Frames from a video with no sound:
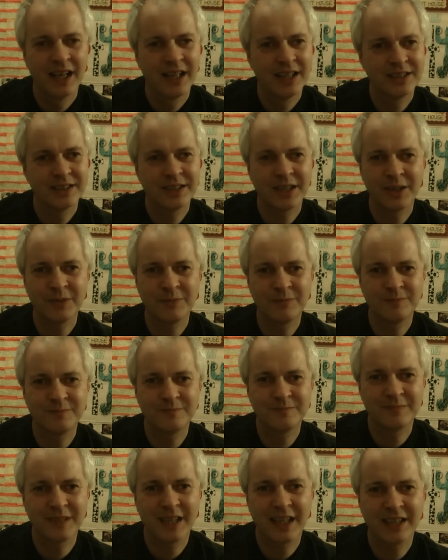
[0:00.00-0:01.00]
So
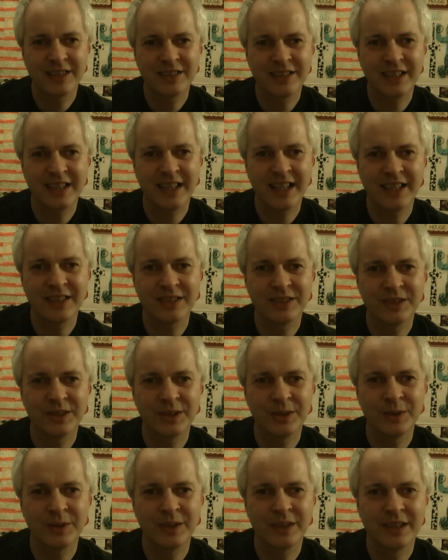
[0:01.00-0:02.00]
I'll see you again
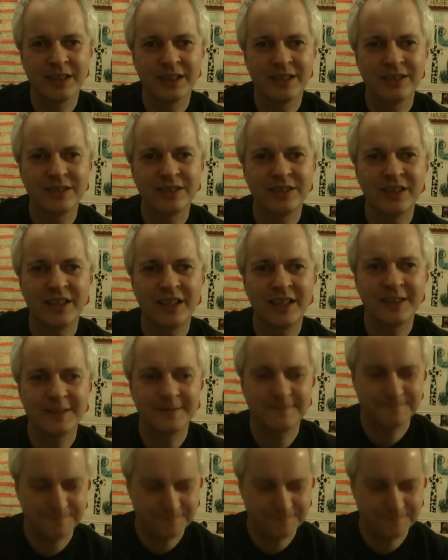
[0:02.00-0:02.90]
soon. Ta-ra.